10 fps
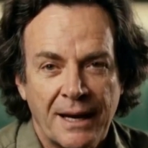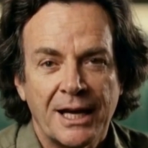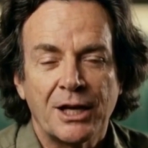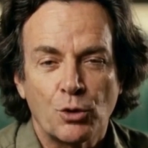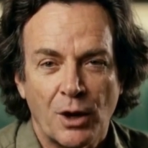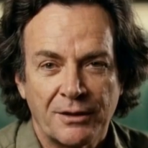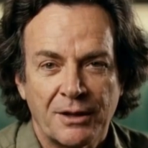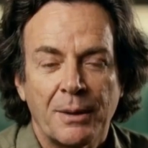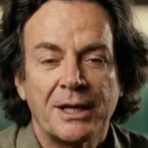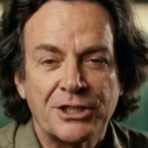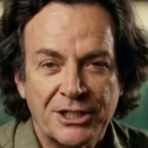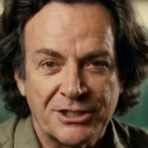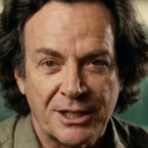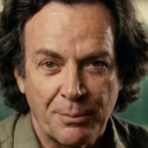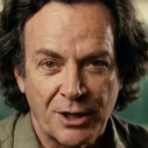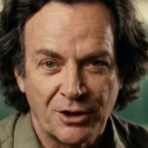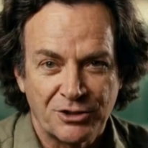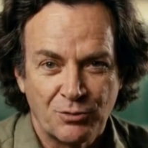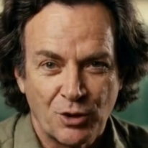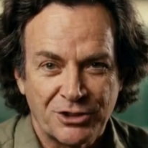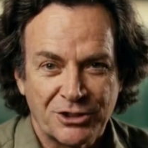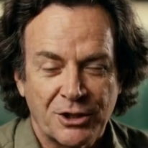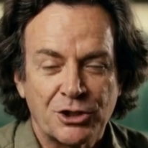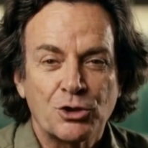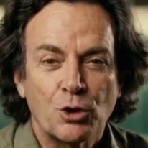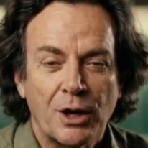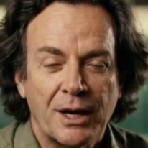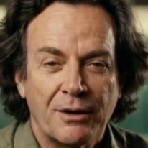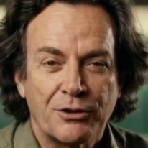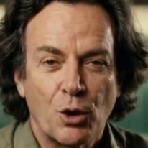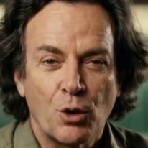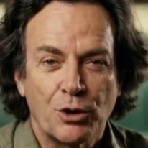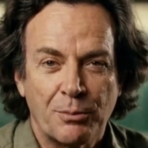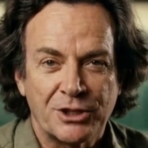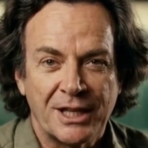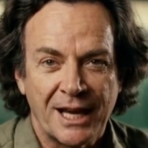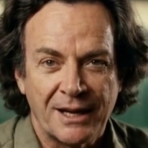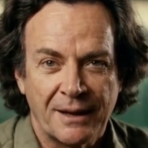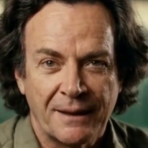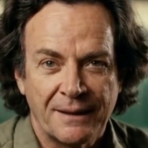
each one of them existing because forces are strong enough to hold them together.